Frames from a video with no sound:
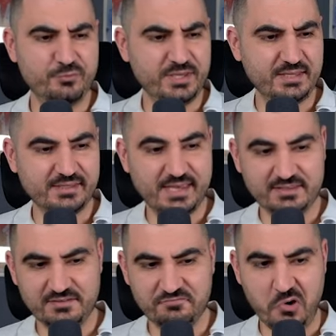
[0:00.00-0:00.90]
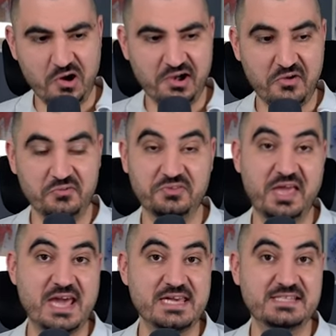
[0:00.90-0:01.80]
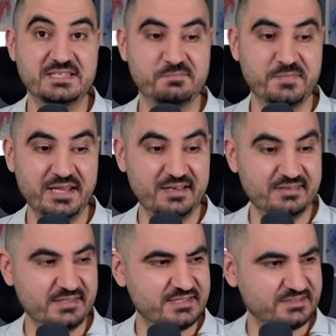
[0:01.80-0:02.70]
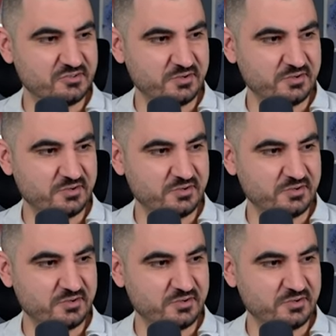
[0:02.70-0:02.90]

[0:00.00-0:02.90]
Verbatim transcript: if we can get him for around eighty million, this is